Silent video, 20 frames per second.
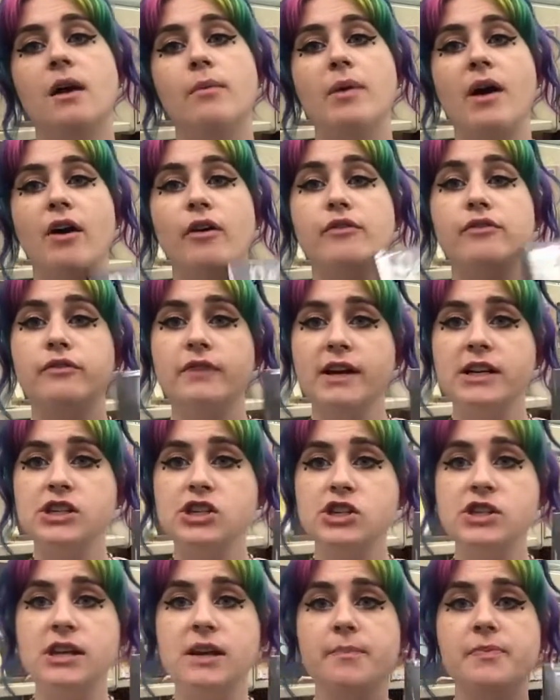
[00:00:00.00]
about
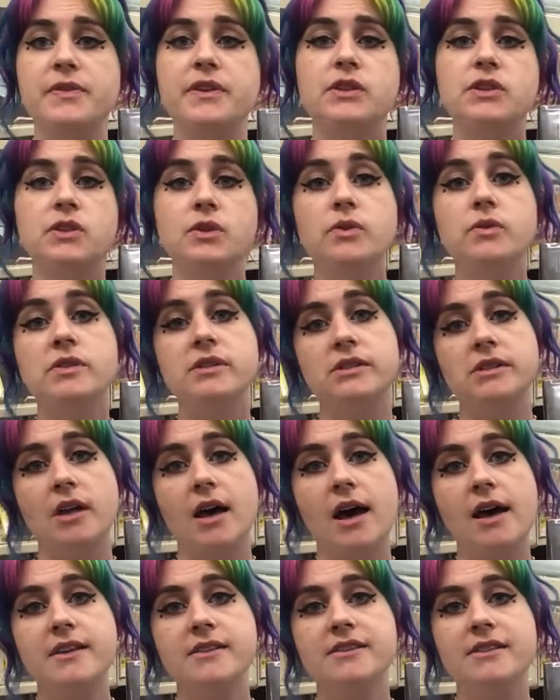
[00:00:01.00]
friendship. The 2
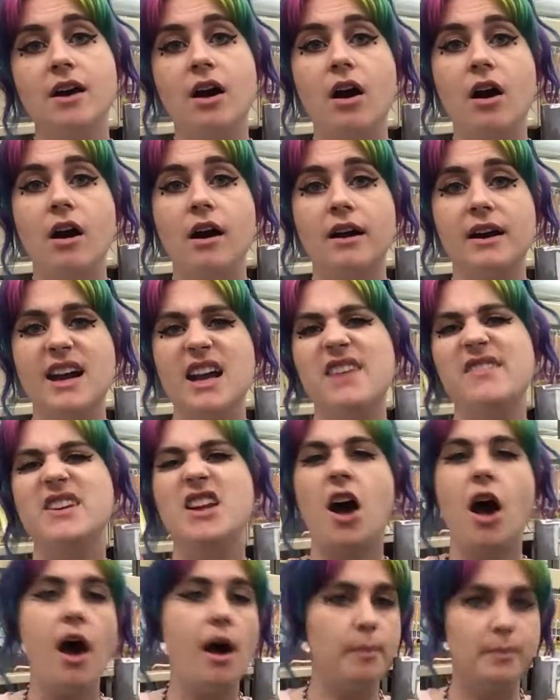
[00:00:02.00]
sloths are kind of an
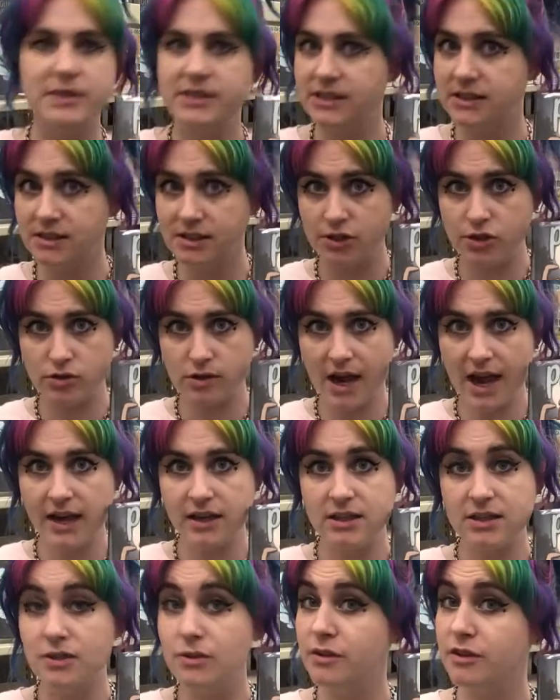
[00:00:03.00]
opposites
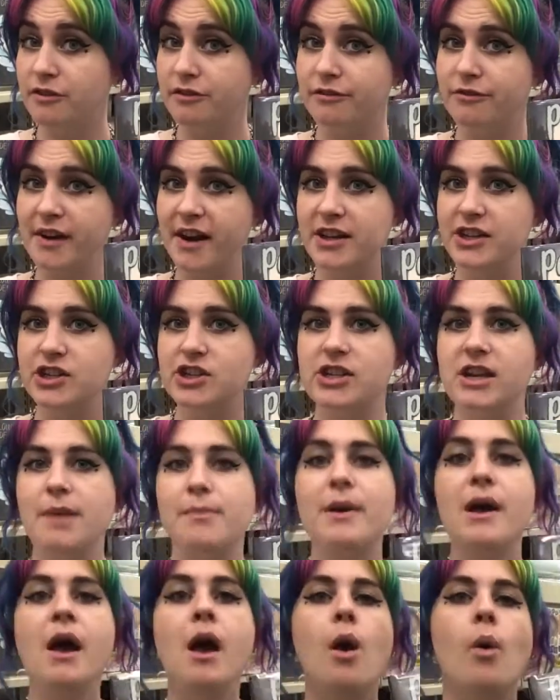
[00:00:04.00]
attract sort of friendship.
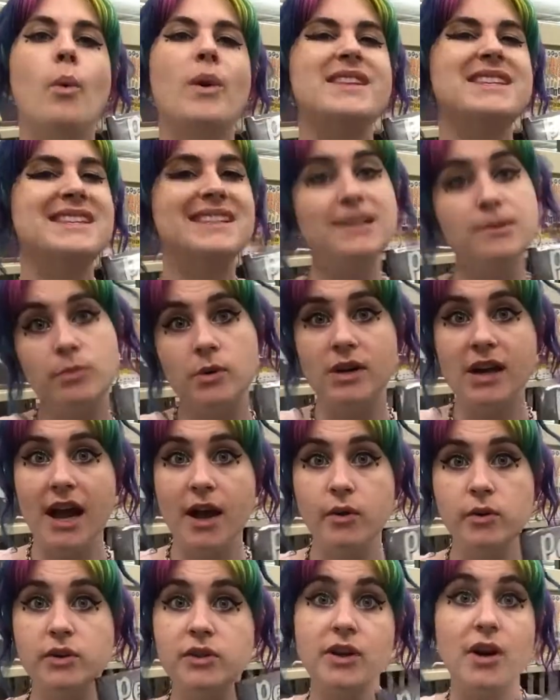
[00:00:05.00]
One's a little more
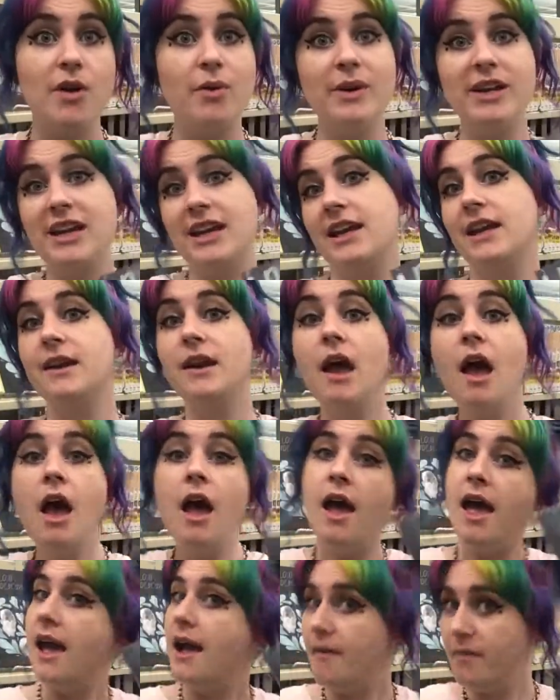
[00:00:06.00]
outgoing and
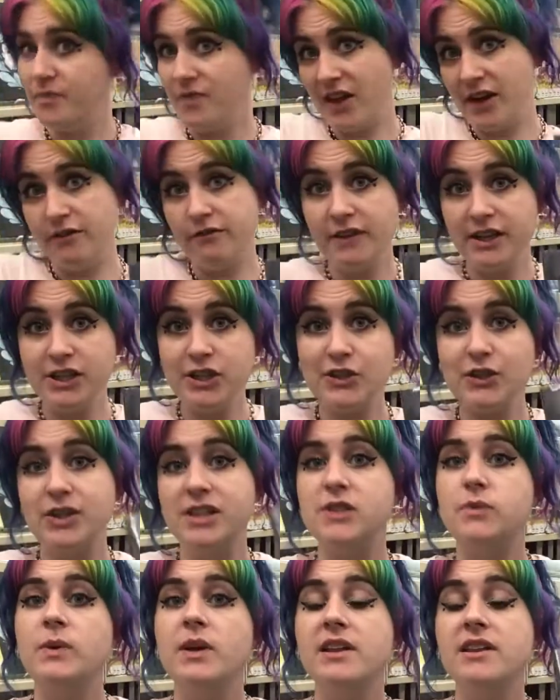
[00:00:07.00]

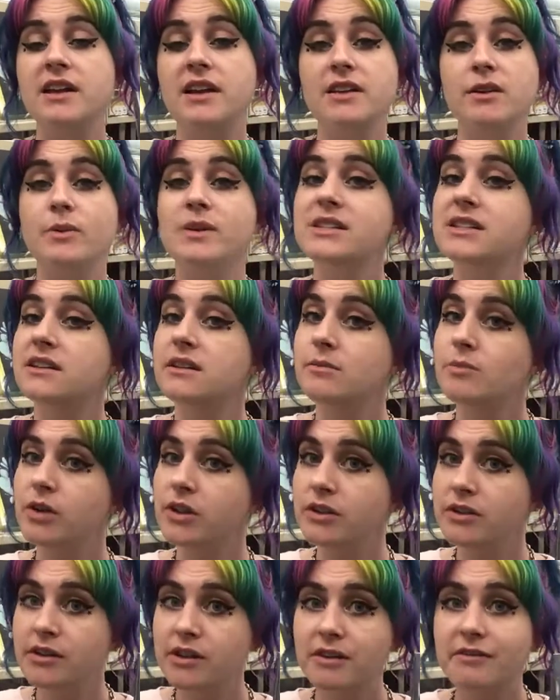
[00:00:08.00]
adventurous, while the other one's a little more
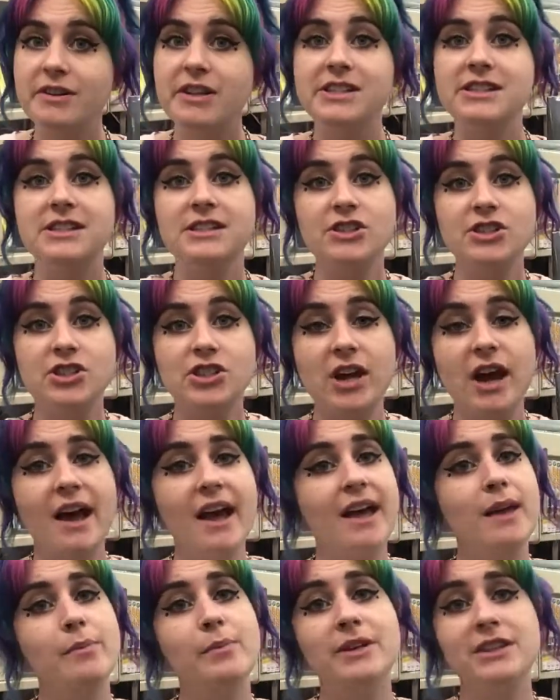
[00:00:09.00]
nervous and
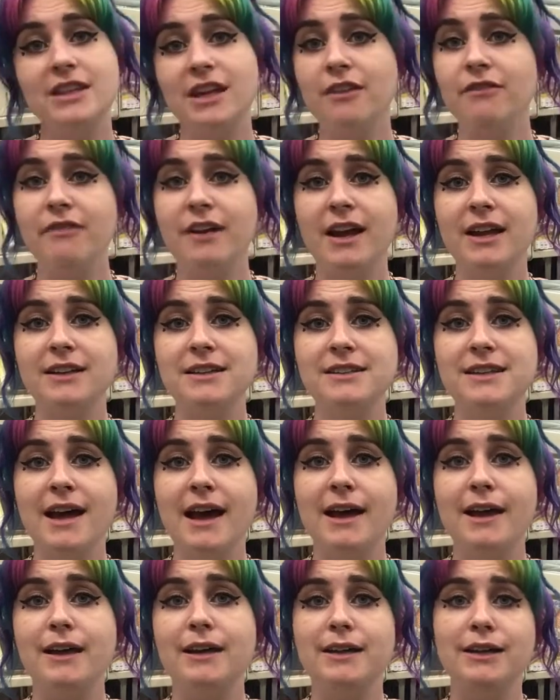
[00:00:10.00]
shy, but they find
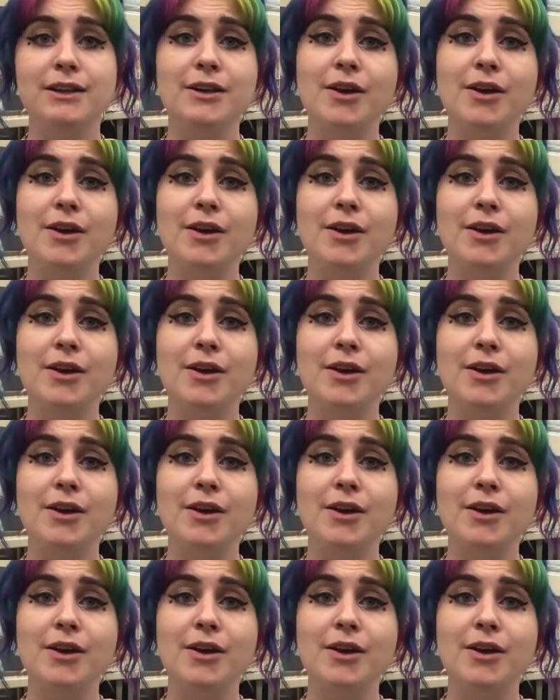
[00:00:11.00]
that,